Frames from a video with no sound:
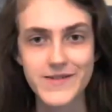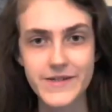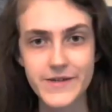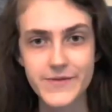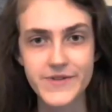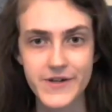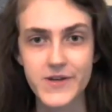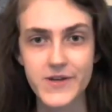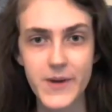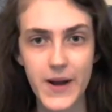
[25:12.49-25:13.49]
and he was
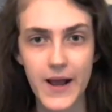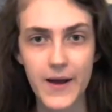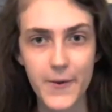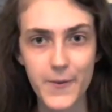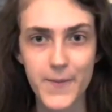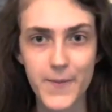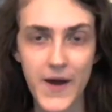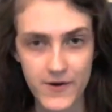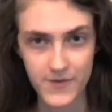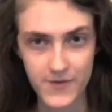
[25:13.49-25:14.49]
talking about how
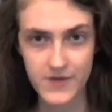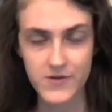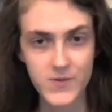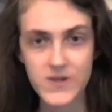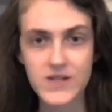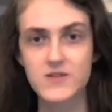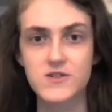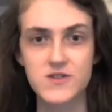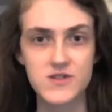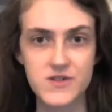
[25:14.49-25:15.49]
powerful it could be
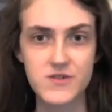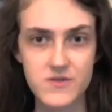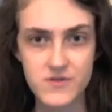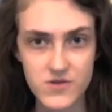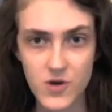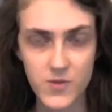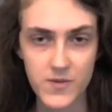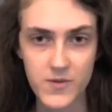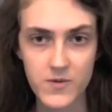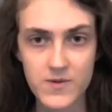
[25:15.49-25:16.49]
just to show
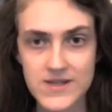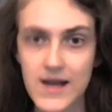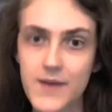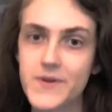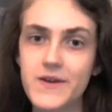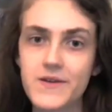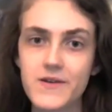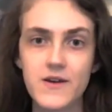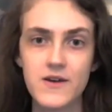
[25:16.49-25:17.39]
people what was happening.